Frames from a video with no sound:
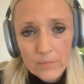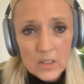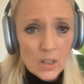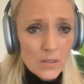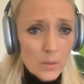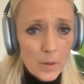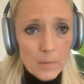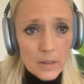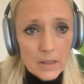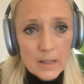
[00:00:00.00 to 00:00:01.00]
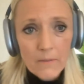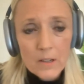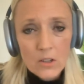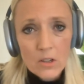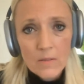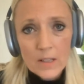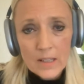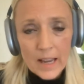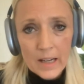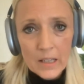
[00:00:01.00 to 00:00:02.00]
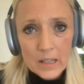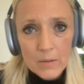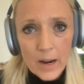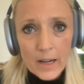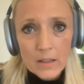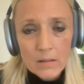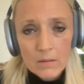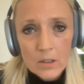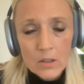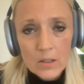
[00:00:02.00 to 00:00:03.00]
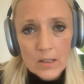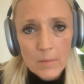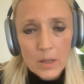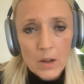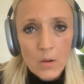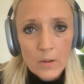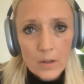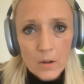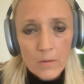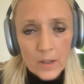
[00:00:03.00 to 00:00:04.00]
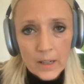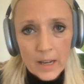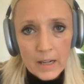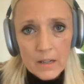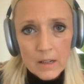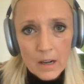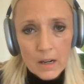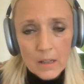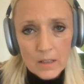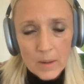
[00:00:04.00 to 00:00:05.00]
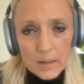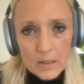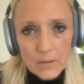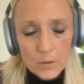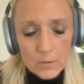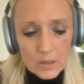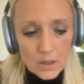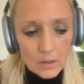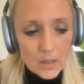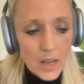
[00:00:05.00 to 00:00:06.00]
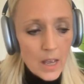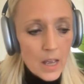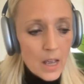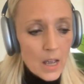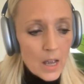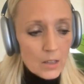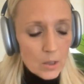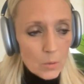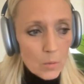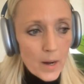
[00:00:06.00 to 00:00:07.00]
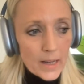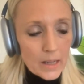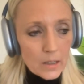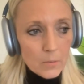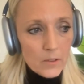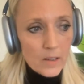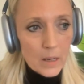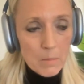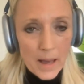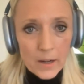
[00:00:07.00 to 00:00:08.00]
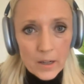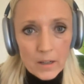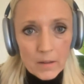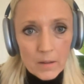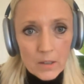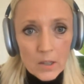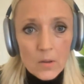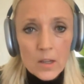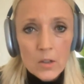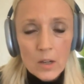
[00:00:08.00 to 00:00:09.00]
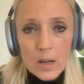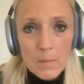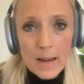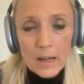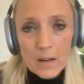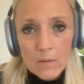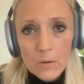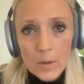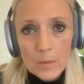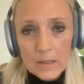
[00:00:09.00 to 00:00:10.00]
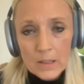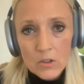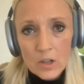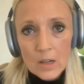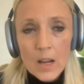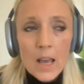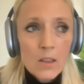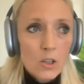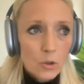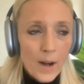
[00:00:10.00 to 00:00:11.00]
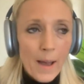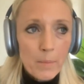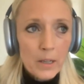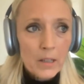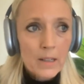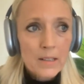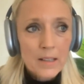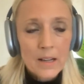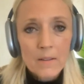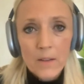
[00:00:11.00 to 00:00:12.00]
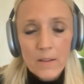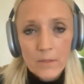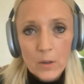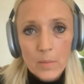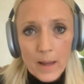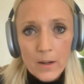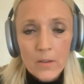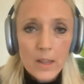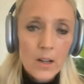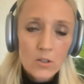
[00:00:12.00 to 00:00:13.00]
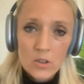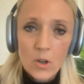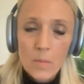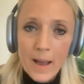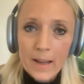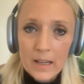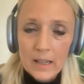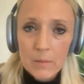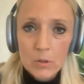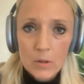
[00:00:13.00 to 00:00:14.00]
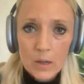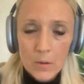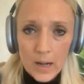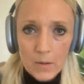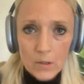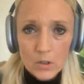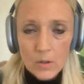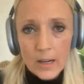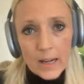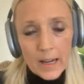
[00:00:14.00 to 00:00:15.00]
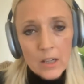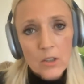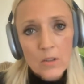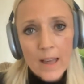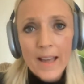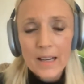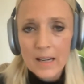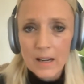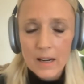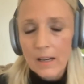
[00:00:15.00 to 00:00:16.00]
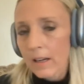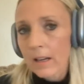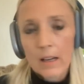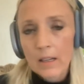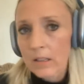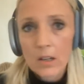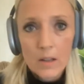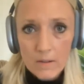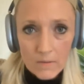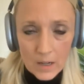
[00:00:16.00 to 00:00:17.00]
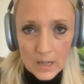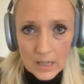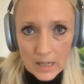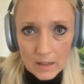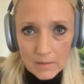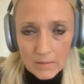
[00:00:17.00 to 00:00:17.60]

It's also probably the definition of insanity, right? To do the same thing over and over again and expect a different result. So we want to get you feeling better so that you can make an informed decision. The trap here is that if I feel better, then I'll just go back and keep doing what I was doing. And I can do that it, until infinity.